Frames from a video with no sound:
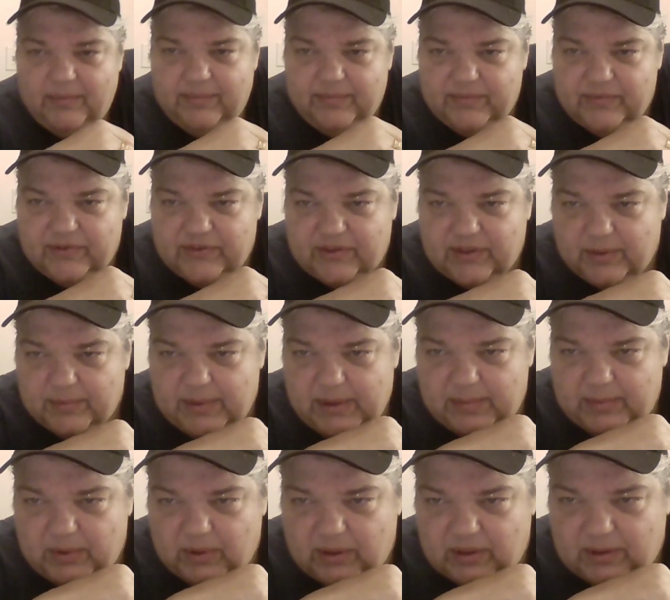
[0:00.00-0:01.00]
Some
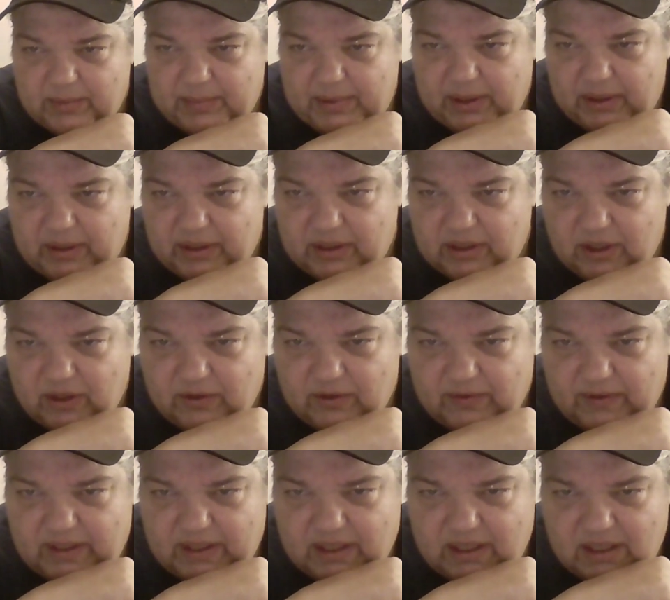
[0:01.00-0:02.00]
people are comparing
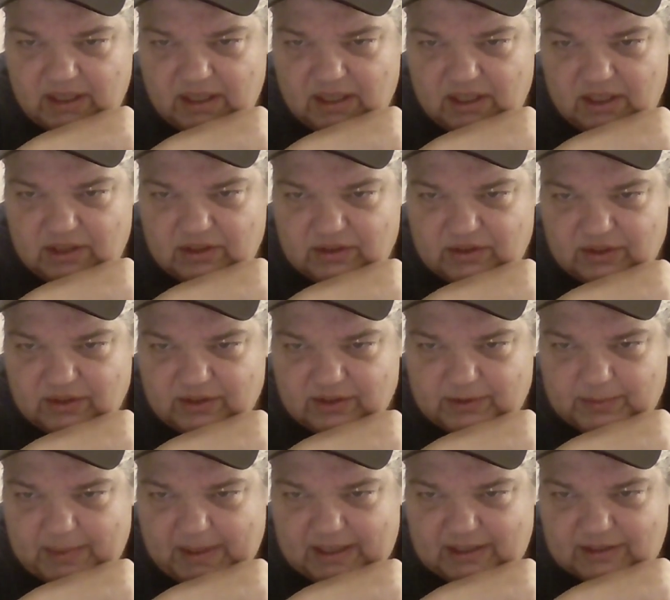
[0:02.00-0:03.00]
COVID to the
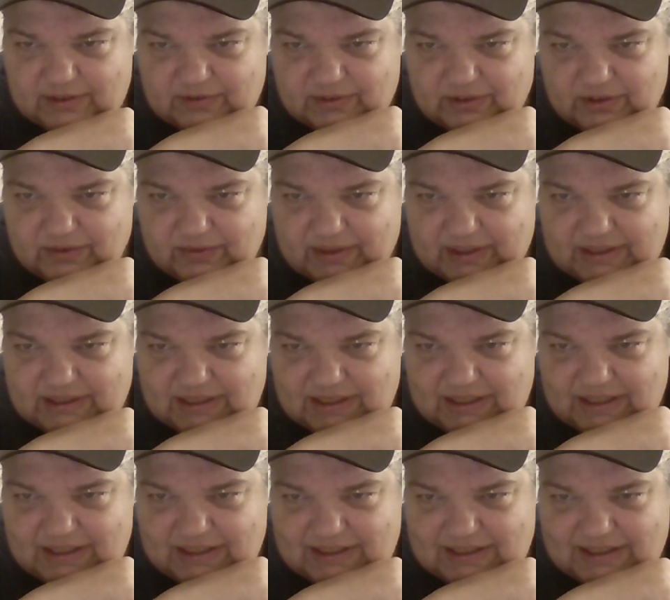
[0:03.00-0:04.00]
Spanish flu of
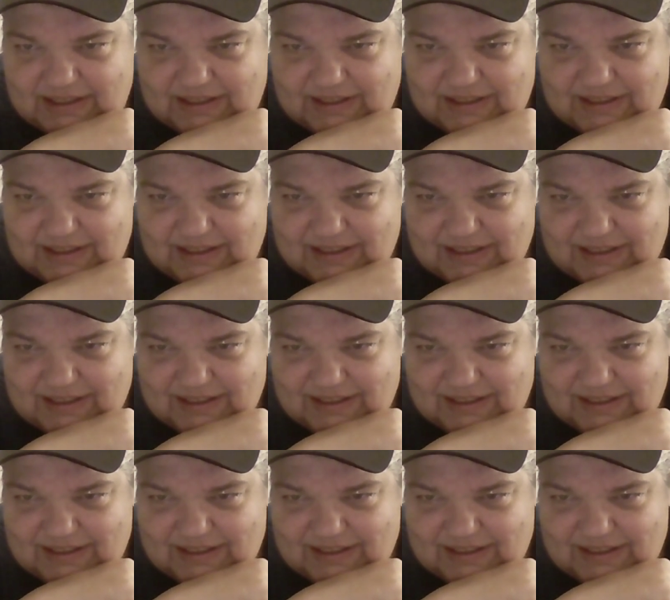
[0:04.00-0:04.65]
1918. Huh?